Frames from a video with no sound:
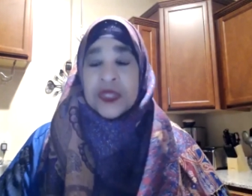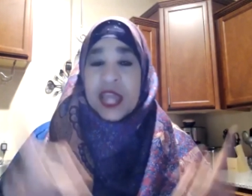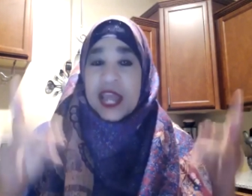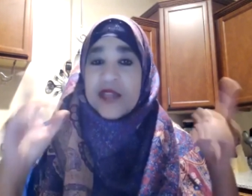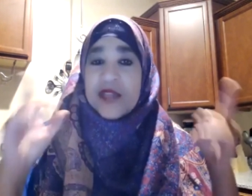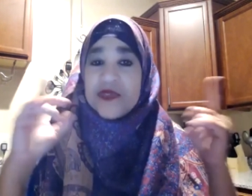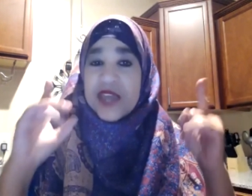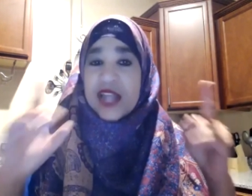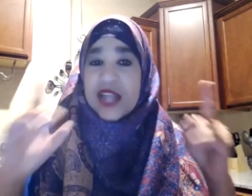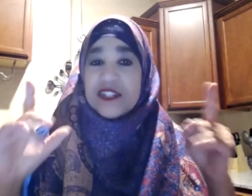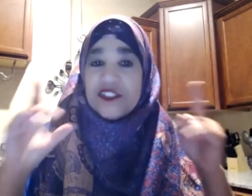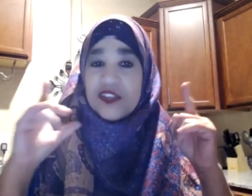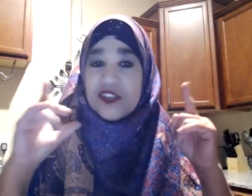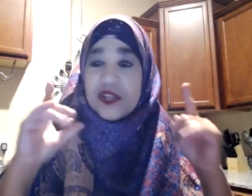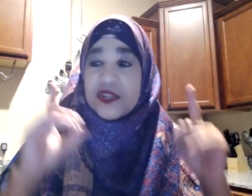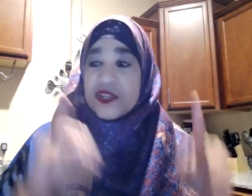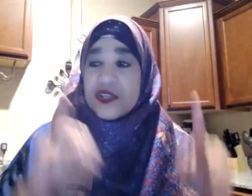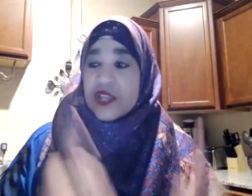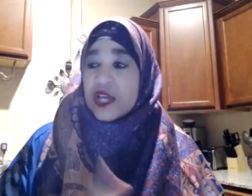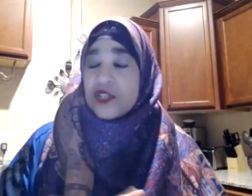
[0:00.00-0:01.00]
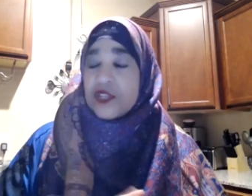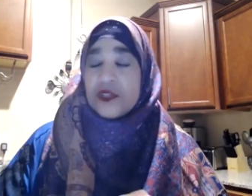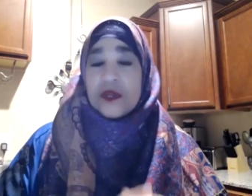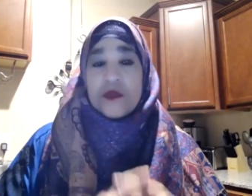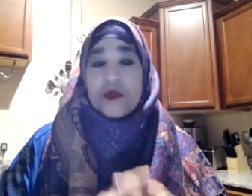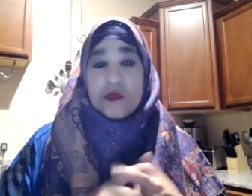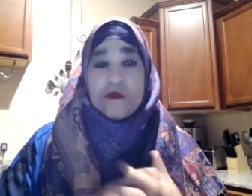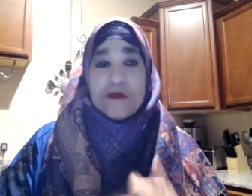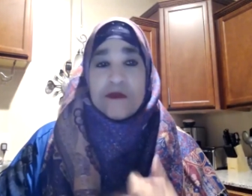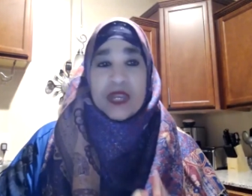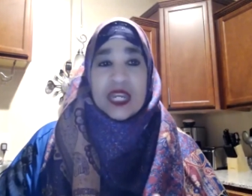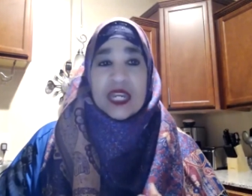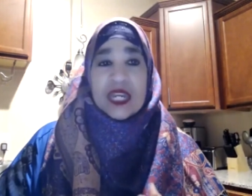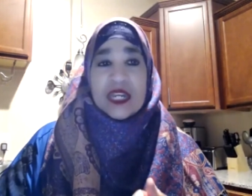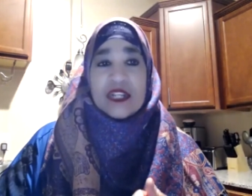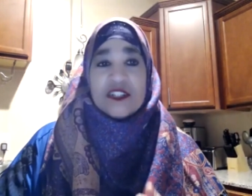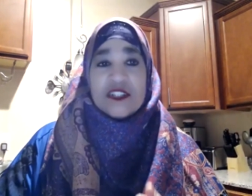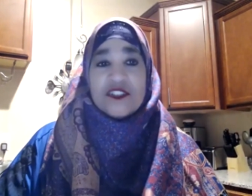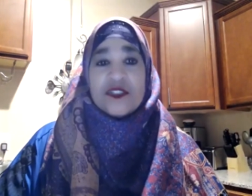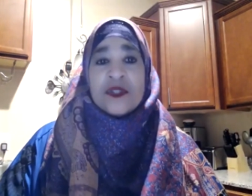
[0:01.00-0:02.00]
And that's another
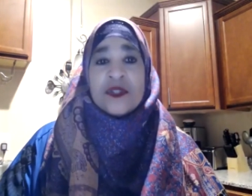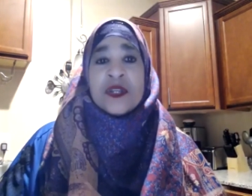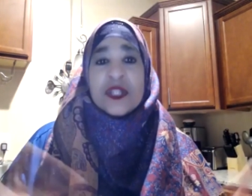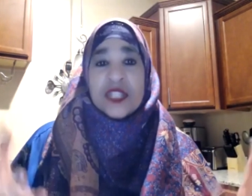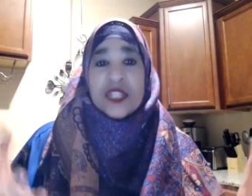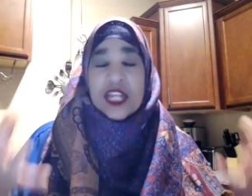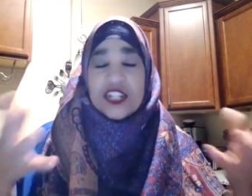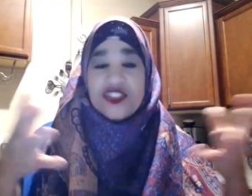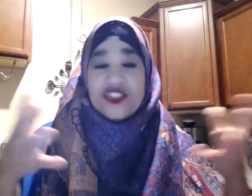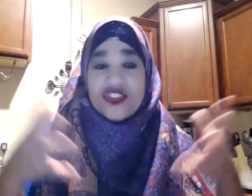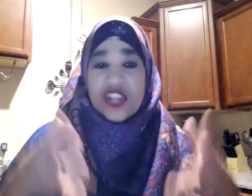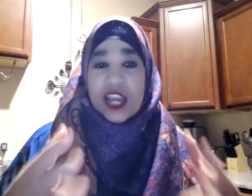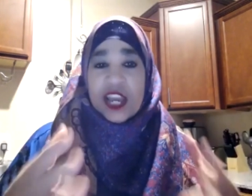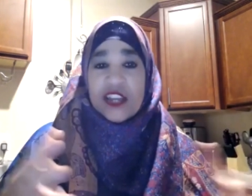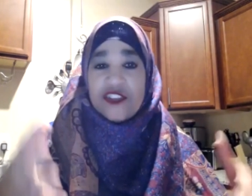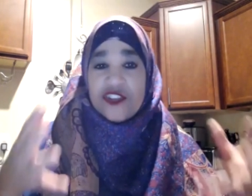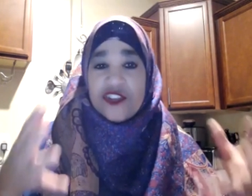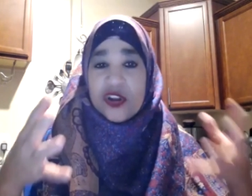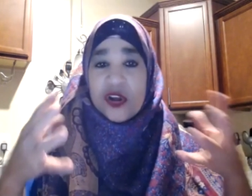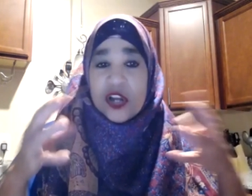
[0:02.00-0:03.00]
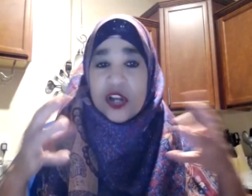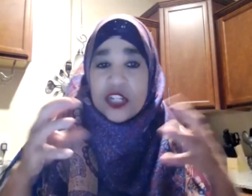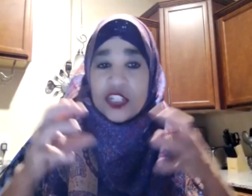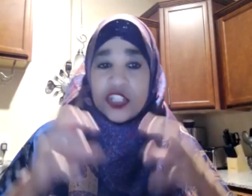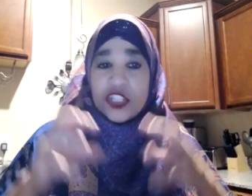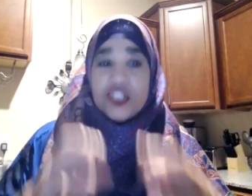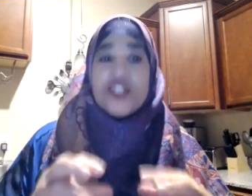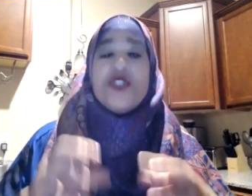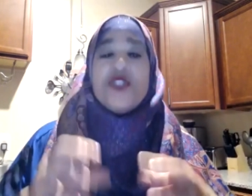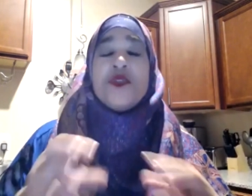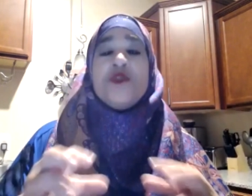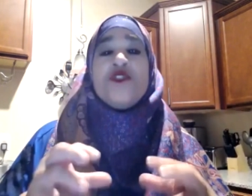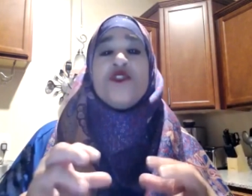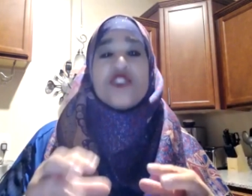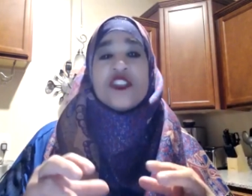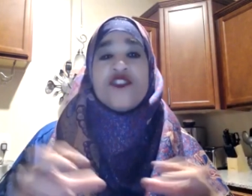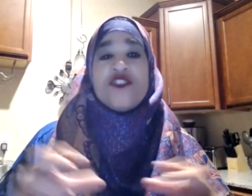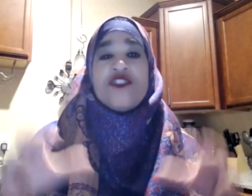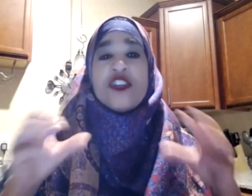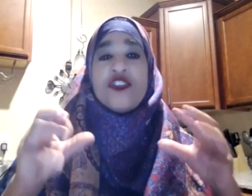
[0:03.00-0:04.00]
means that Shaitan
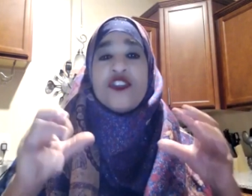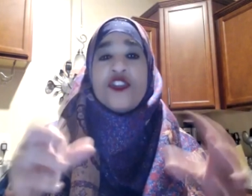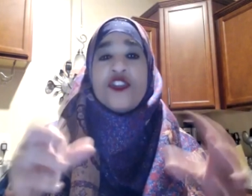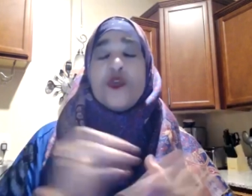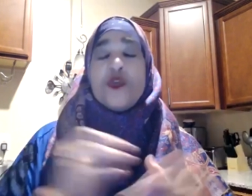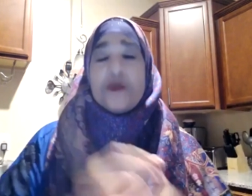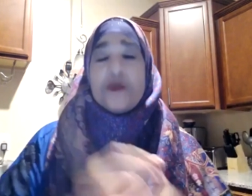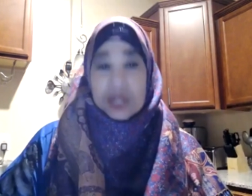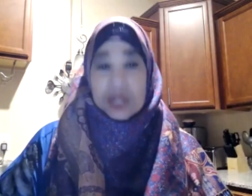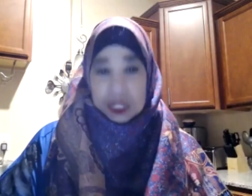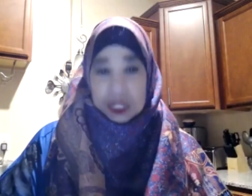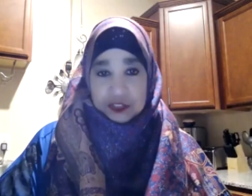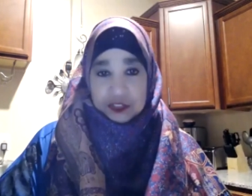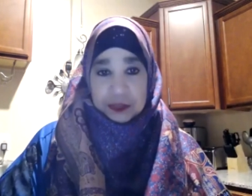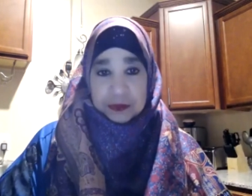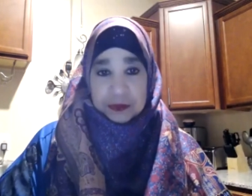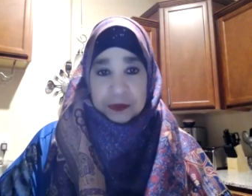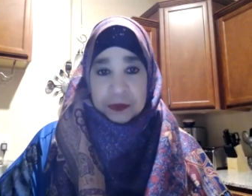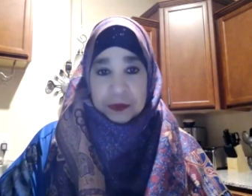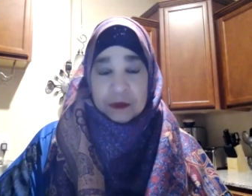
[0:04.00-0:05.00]
uses to dupe us